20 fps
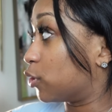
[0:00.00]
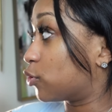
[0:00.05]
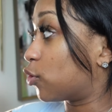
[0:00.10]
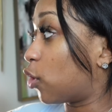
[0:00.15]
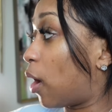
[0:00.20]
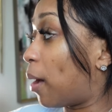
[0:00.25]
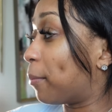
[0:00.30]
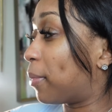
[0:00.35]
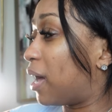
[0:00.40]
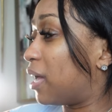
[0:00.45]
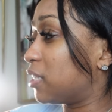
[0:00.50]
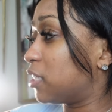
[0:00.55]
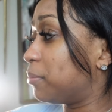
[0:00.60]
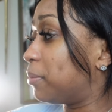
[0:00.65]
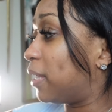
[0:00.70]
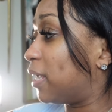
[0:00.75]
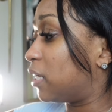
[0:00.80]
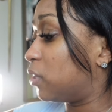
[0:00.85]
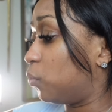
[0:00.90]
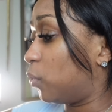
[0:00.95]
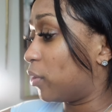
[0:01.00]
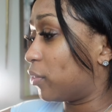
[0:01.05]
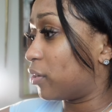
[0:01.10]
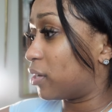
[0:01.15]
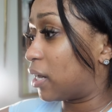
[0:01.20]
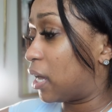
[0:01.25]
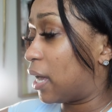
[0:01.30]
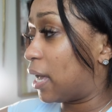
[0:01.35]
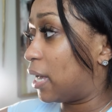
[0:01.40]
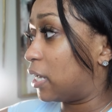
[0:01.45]
So I'm contemplating whether or
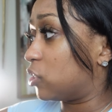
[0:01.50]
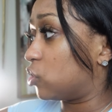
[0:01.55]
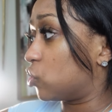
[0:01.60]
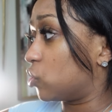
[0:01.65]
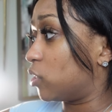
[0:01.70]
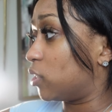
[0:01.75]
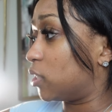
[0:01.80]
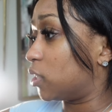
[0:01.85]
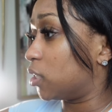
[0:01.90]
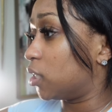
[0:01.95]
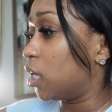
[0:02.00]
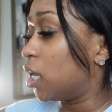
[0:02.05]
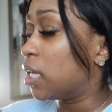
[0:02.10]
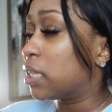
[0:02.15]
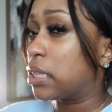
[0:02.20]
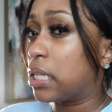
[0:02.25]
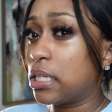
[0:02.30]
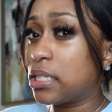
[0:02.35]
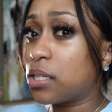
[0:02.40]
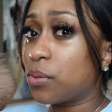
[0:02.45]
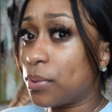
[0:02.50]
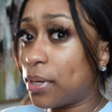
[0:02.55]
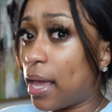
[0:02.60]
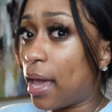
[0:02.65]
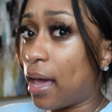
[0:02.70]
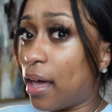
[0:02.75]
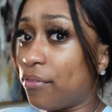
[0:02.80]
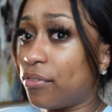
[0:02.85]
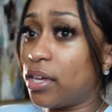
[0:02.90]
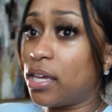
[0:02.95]
not I should let someone
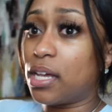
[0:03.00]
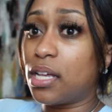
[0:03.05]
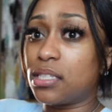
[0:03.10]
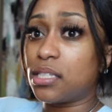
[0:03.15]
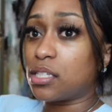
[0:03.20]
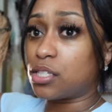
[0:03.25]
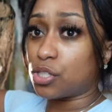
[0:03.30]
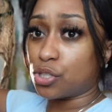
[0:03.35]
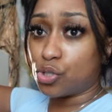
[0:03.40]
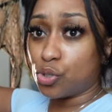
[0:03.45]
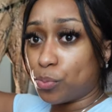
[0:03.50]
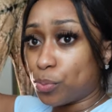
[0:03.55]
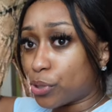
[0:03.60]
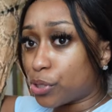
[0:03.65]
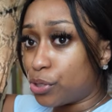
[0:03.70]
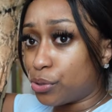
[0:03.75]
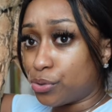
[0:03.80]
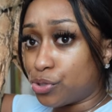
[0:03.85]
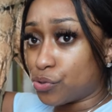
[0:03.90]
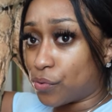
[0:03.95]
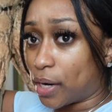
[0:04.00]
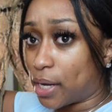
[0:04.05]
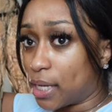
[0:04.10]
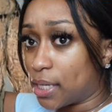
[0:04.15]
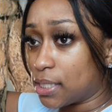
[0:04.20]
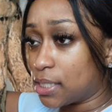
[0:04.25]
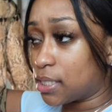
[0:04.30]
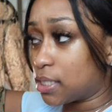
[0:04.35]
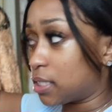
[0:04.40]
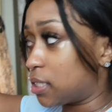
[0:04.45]
have it because it's a super cute
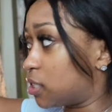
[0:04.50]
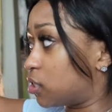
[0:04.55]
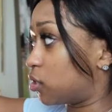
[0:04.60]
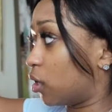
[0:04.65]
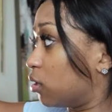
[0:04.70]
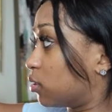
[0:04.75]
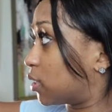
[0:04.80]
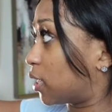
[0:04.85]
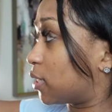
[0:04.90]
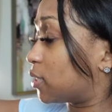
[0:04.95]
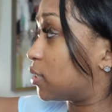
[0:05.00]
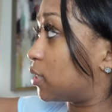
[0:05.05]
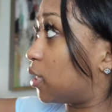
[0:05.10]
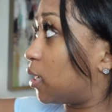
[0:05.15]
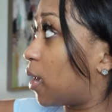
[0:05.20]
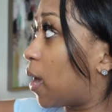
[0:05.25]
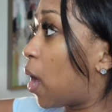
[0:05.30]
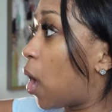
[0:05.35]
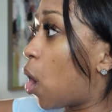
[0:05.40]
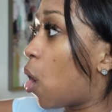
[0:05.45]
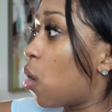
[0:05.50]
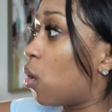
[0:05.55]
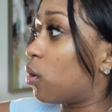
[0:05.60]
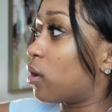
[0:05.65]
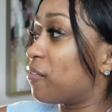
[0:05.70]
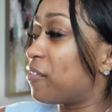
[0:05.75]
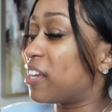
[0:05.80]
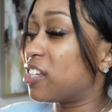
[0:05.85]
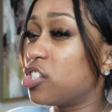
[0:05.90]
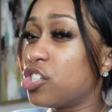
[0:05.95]
dress, it's so sexy, or
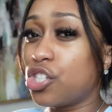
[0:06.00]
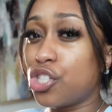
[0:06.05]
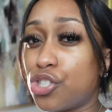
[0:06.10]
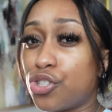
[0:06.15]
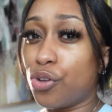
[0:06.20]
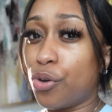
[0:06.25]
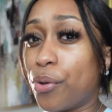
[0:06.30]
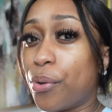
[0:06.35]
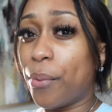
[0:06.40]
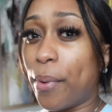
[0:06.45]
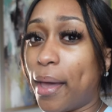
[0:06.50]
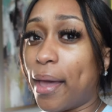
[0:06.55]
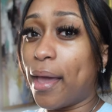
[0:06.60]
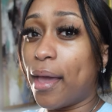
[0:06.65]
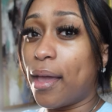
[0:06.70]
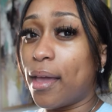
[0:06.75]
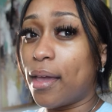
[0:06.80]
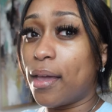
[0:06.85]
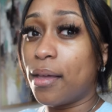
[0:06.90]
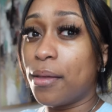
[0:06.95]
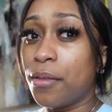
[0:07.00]
if I should just throw it away.